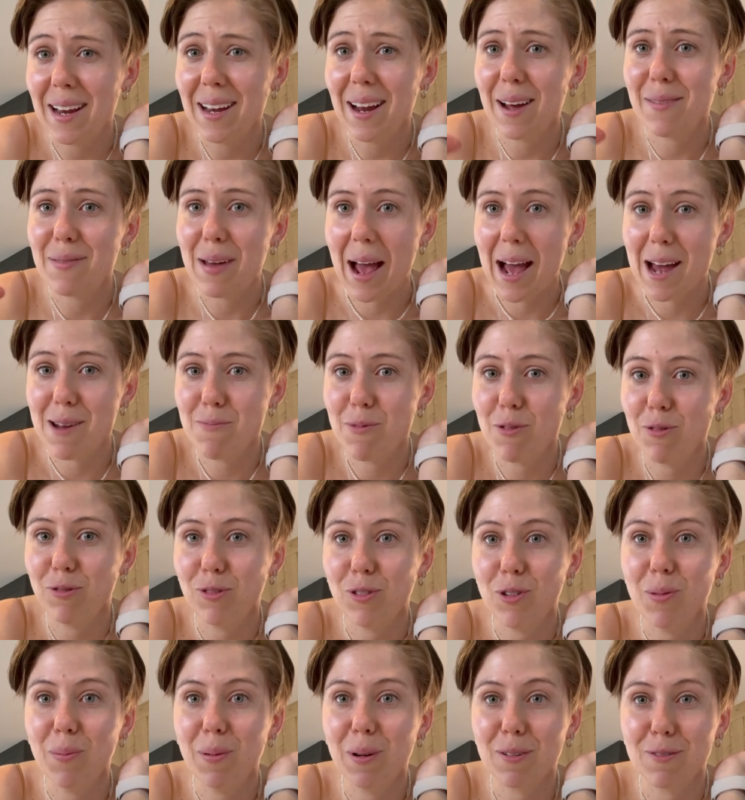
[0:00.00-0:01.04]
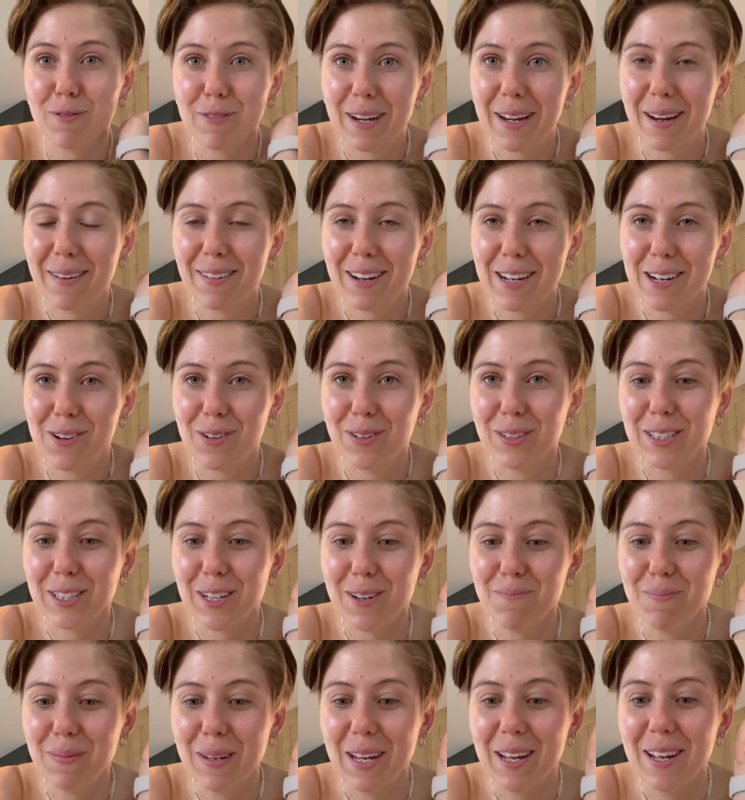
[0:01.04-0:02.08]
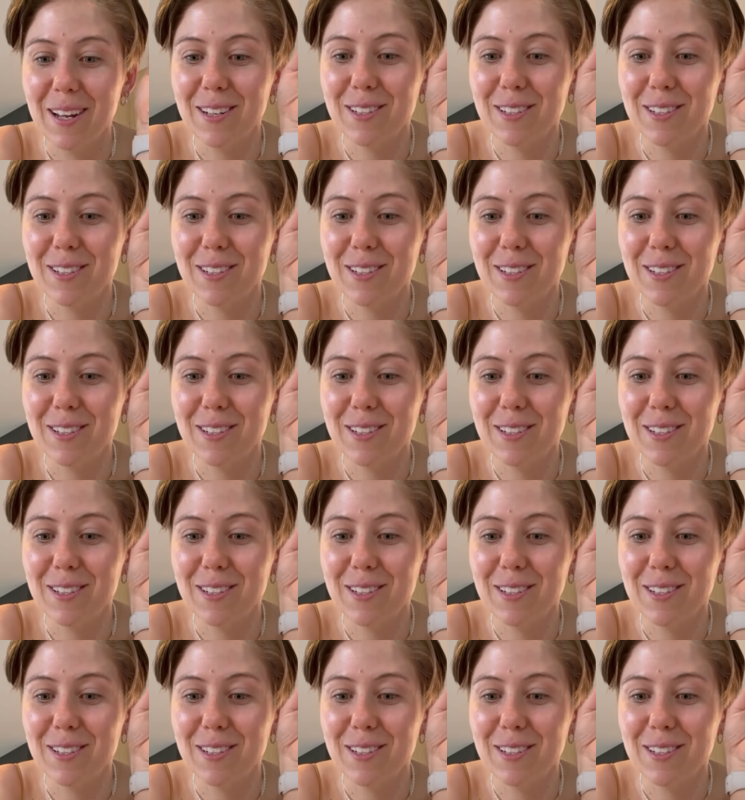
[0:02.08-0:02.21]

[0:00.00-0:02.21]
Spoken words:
I've had before, but are really, really awesome.